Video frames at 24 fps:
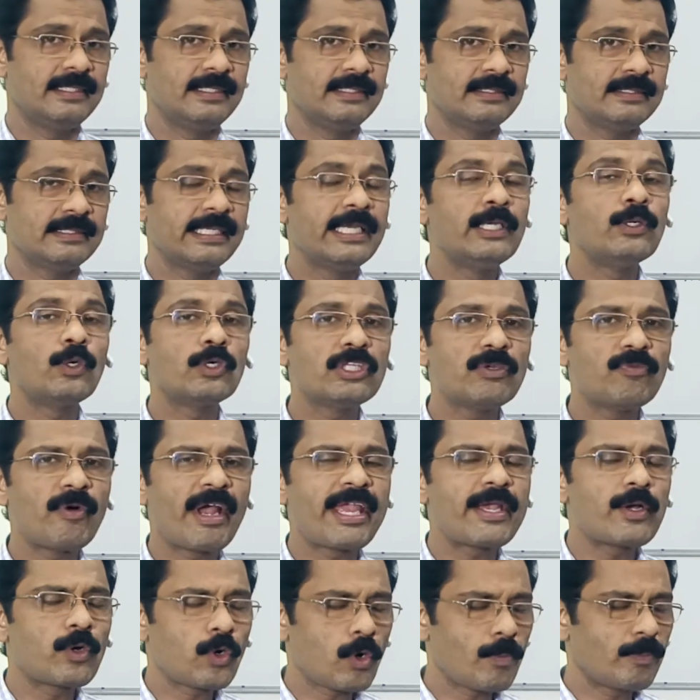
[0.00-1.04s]
seen on the
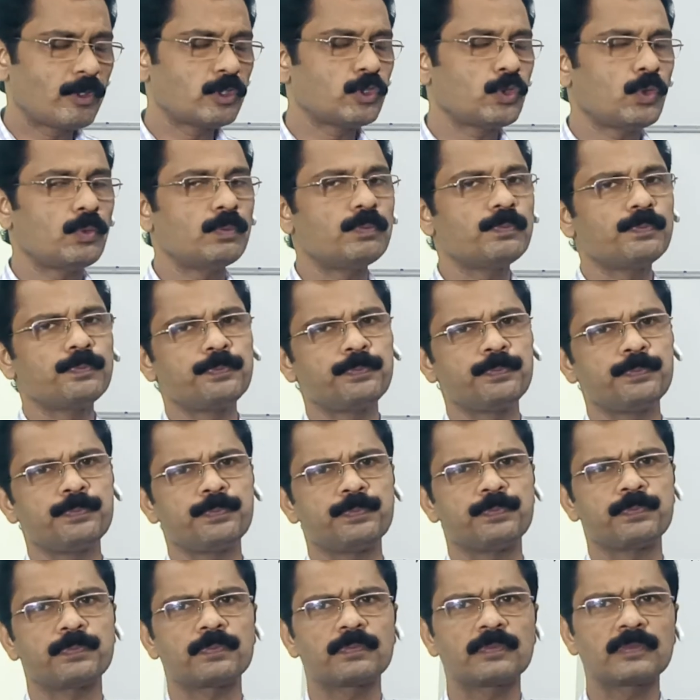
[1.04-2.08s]
Y chromosome,
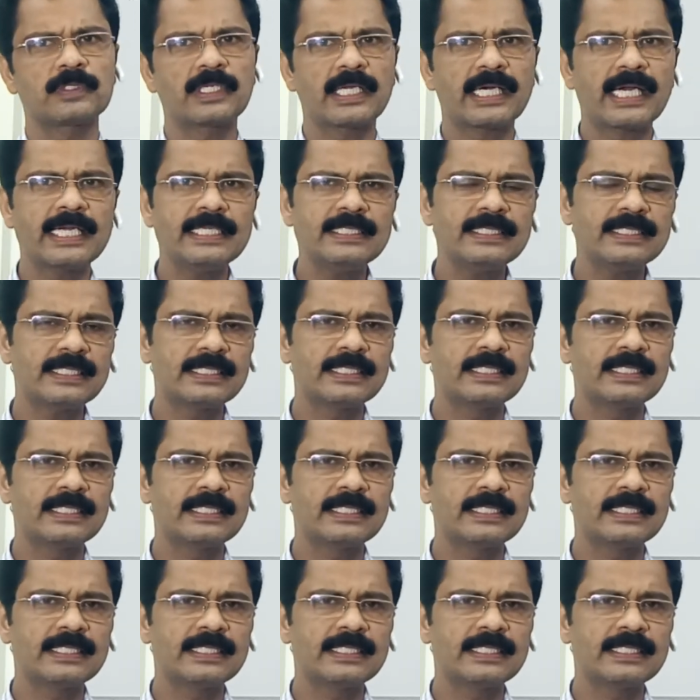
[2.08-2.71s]
right?